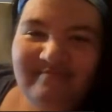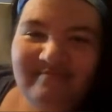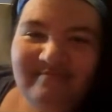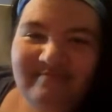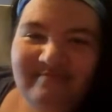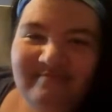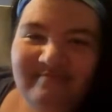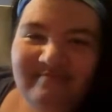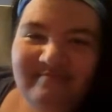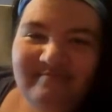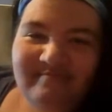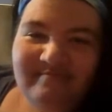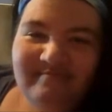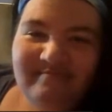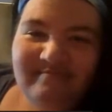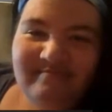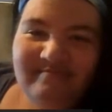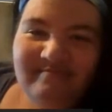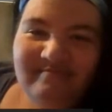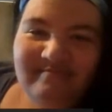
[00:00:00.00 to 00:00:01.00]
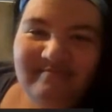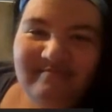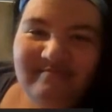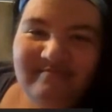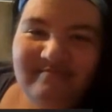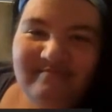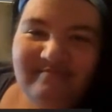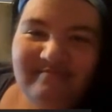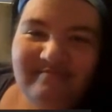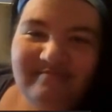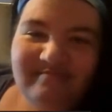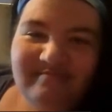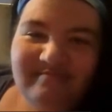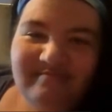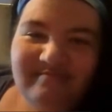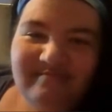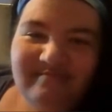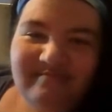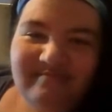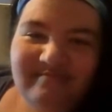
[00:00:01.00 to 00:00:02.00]

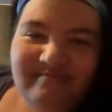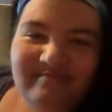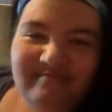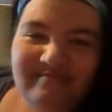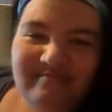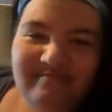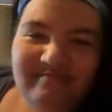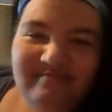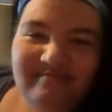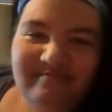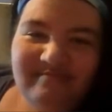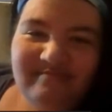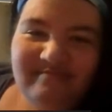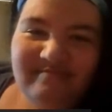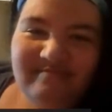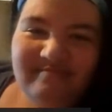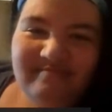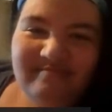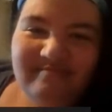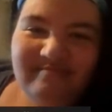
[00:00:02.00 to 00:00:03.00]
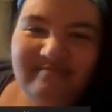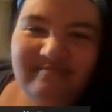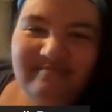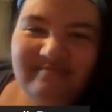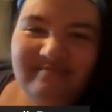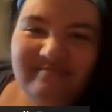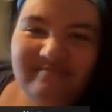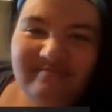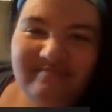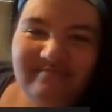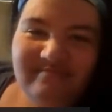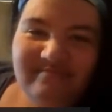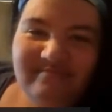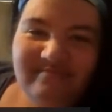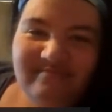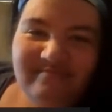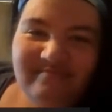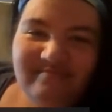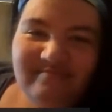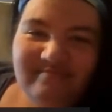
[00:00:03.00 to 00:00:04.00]

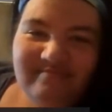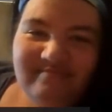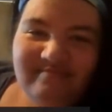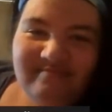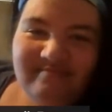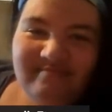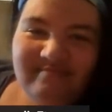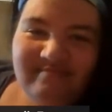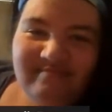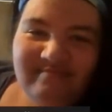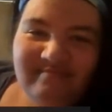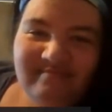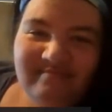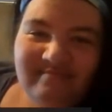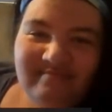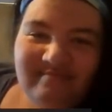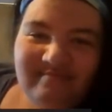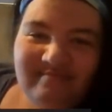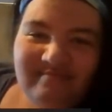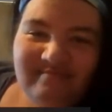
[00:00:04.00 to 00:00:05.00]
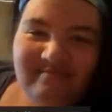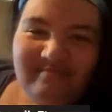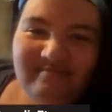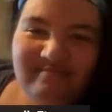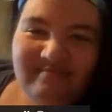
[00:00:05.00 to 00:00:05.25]
No words are spoken by the person on screen.